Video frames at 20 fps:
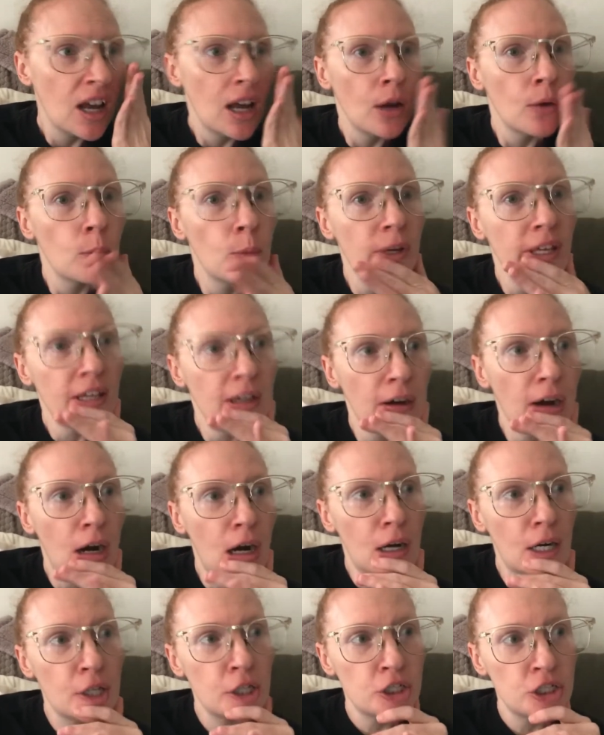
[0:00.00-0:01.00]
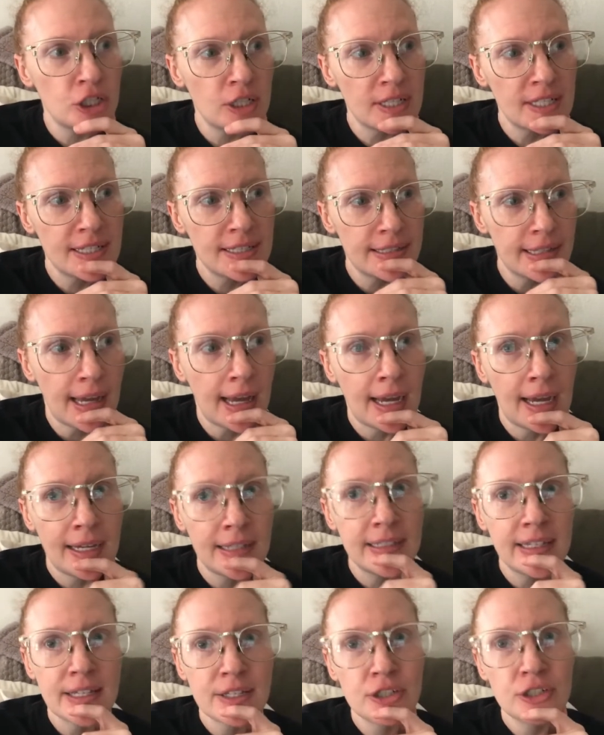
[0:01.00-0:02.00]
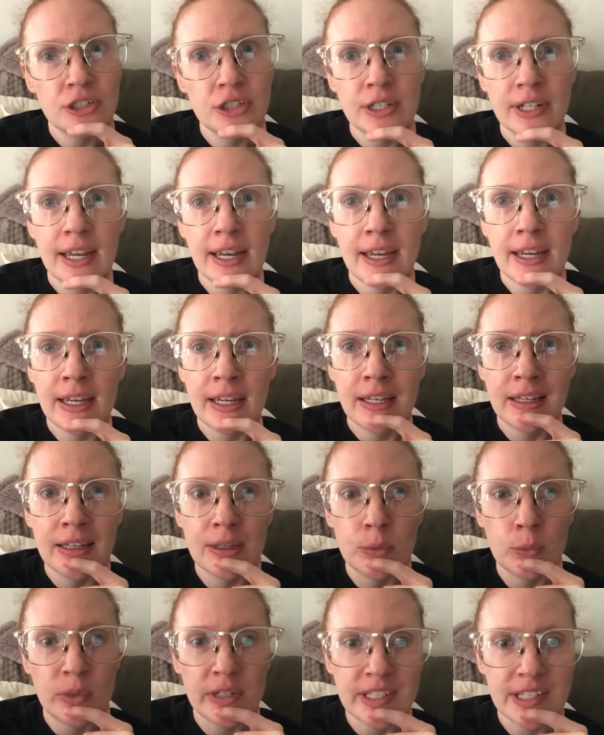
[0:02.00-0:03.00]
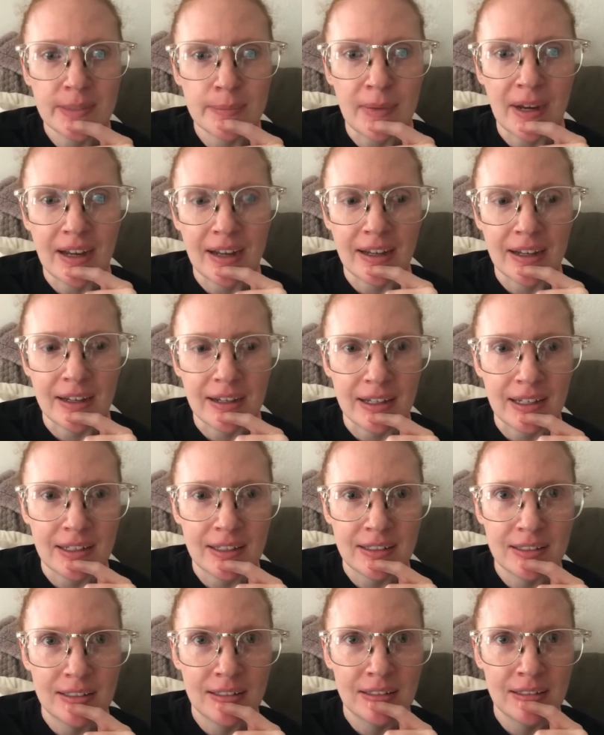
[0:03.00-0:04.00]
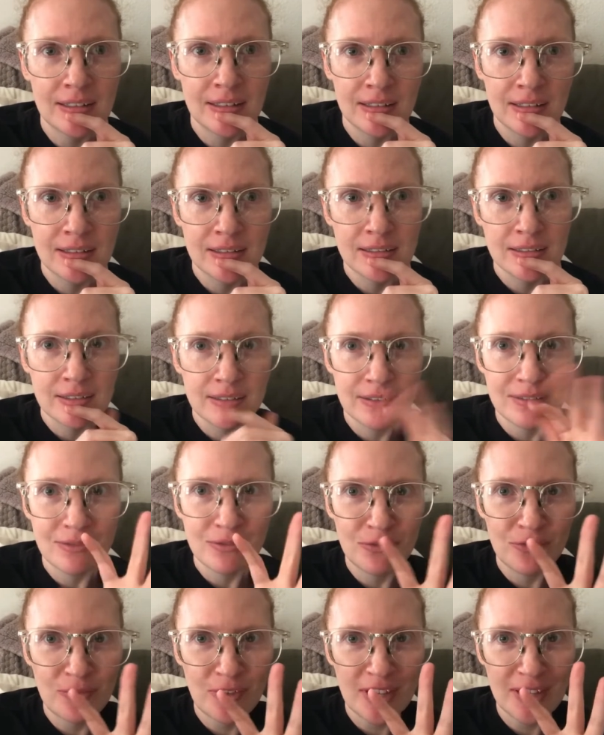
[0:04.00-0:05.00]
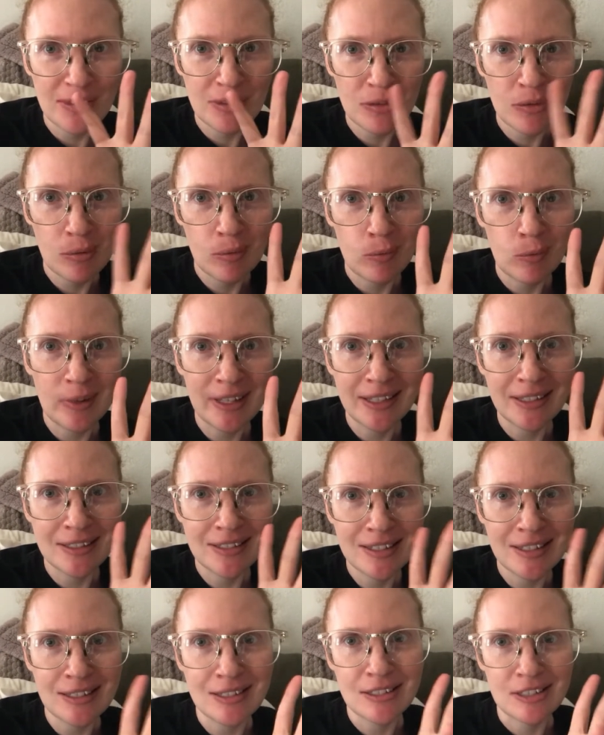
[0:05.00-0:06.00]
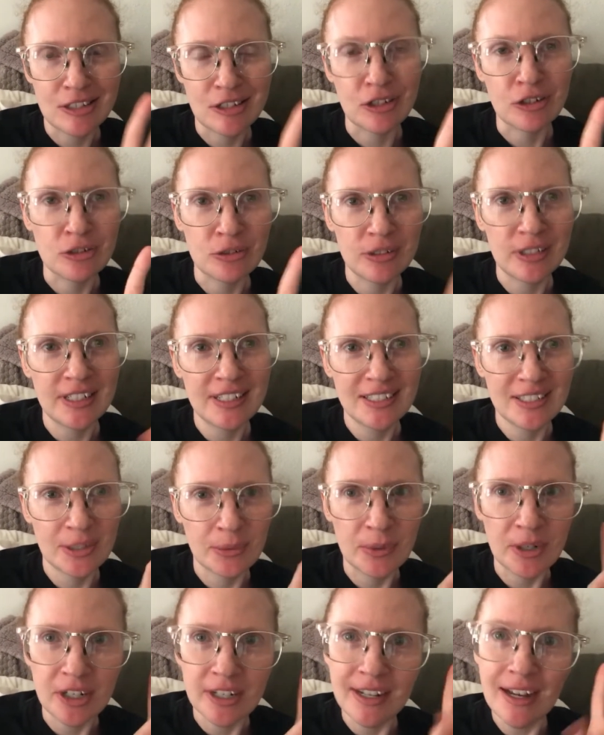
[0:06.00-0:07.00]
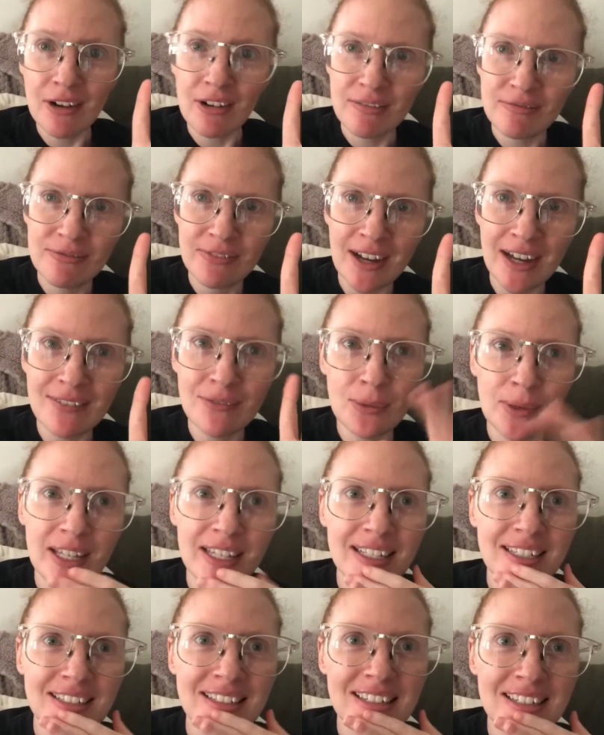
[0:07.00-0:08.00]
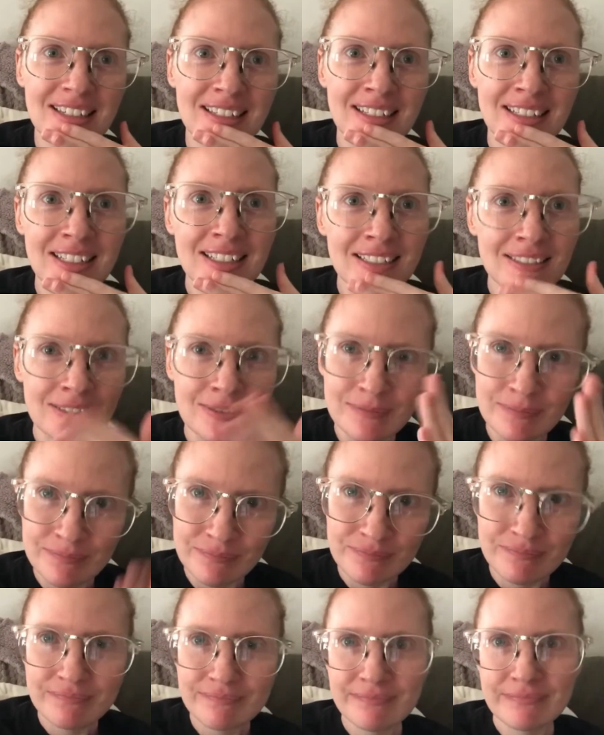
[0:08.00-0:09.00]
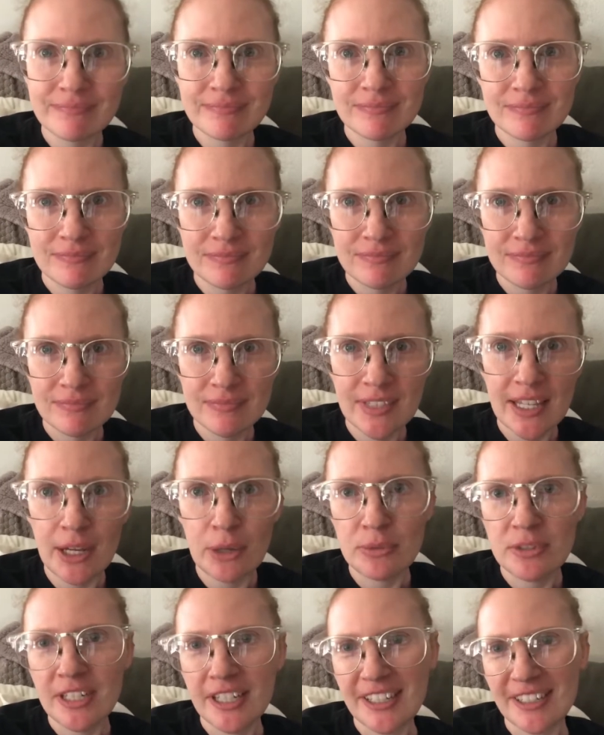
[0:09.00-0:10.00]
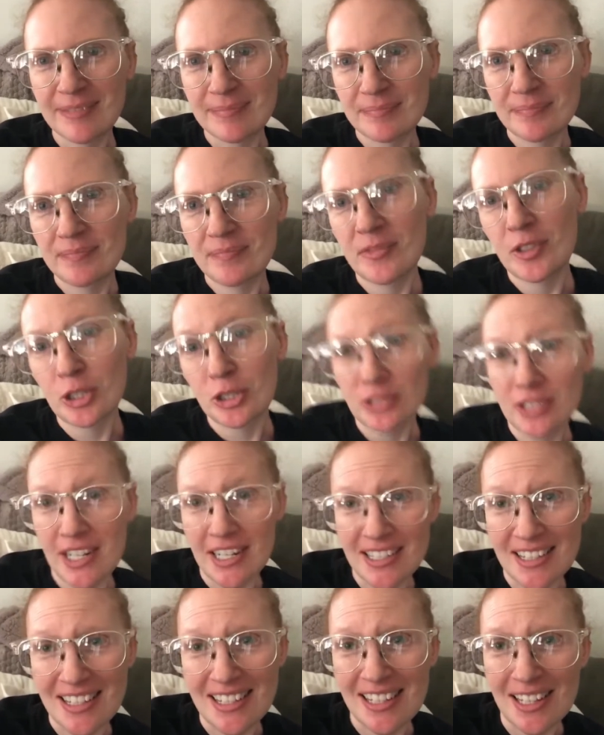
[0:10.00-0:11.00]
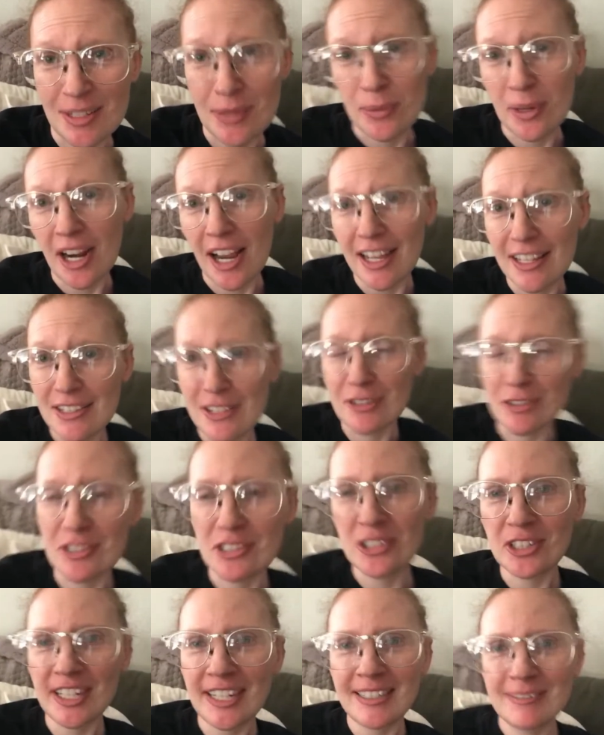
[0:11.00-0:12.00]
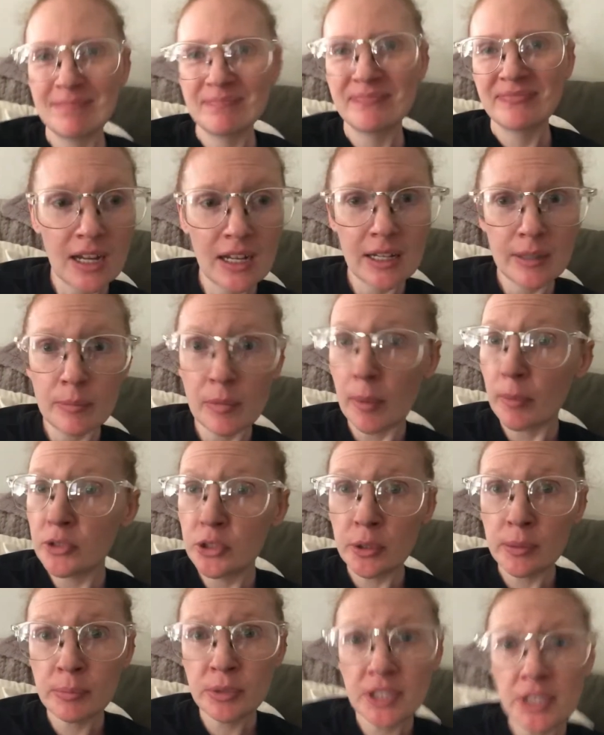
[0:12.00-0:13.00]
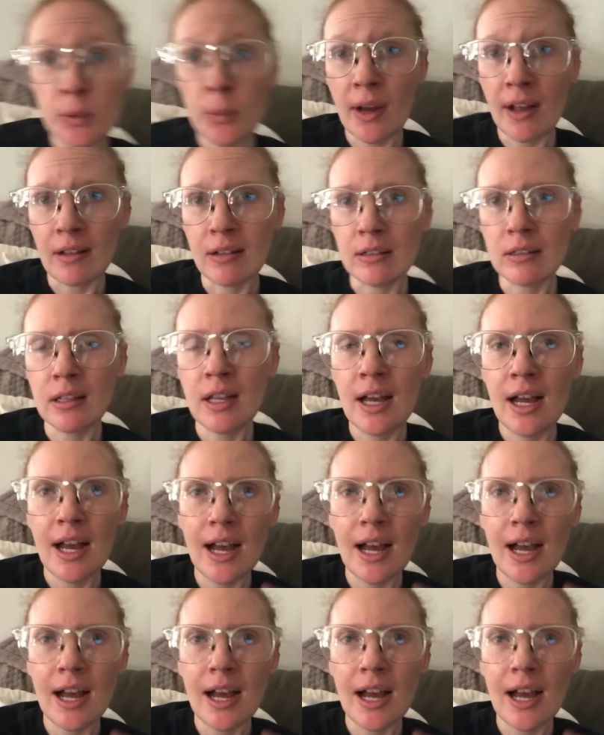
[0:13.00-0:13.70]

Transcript: We are just at, yesterday was my 5th week since surgery. So we are now on 5 weeks, counting Thursday since that's where I had surgery. I'm doing pretty well.